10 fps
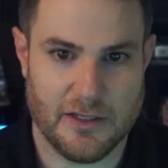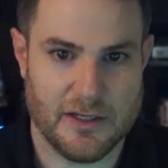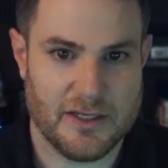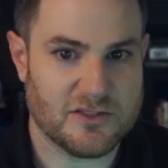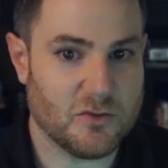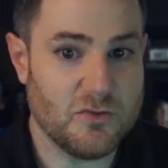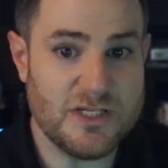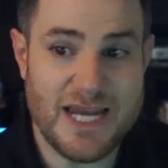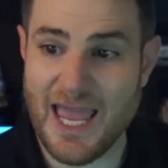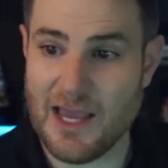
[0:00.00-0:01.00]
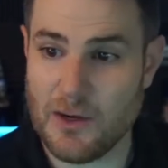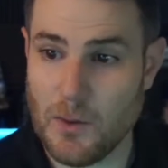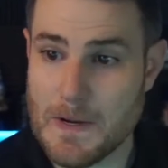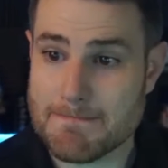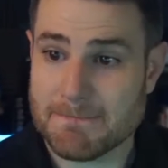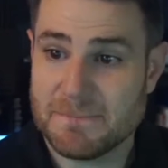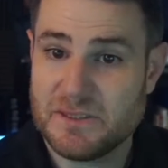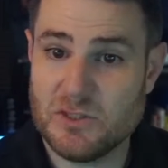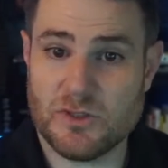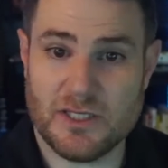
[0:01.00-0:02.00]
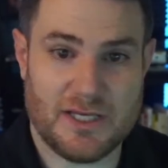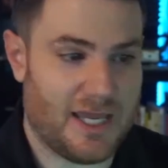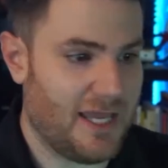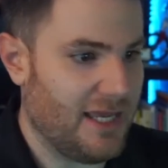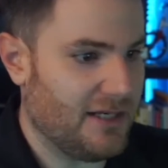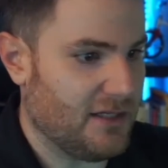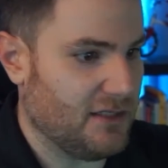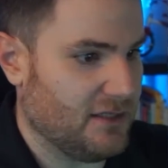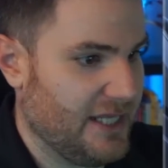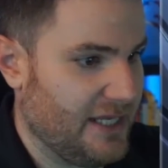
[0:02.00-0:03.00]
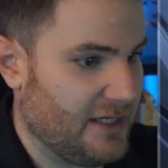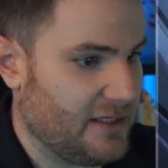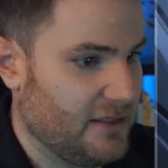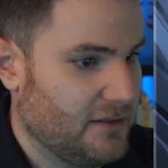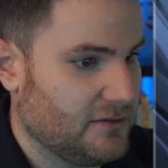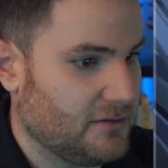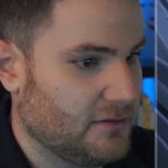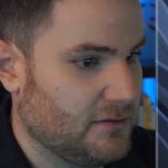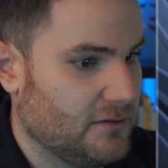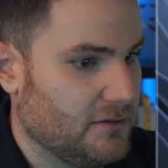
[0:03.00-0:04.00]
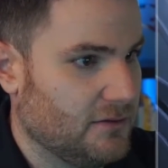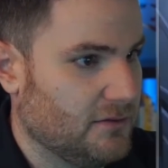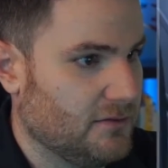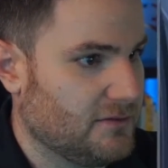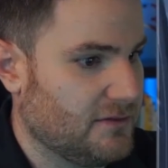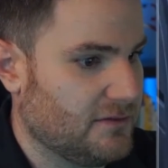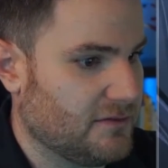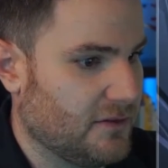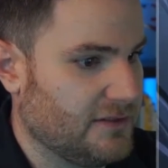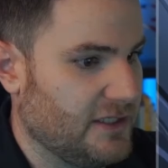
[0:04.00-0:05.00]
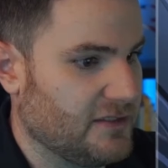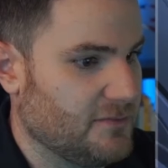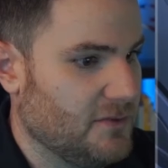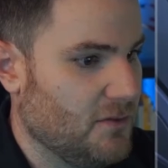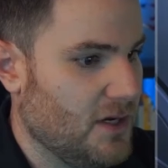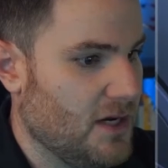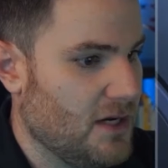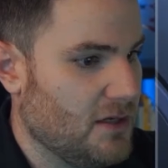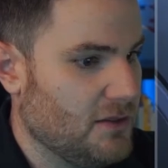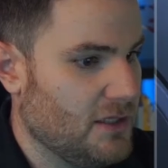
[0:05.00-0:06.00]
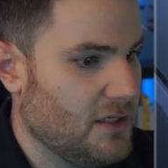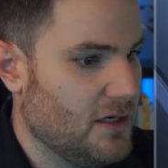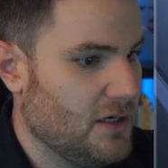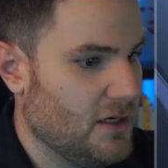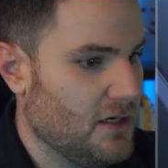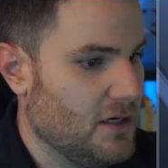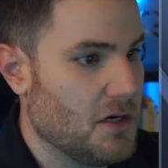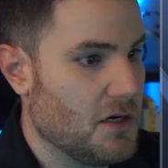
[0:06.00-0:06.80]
So now you can add a link. So, sorry, it takes me a while here.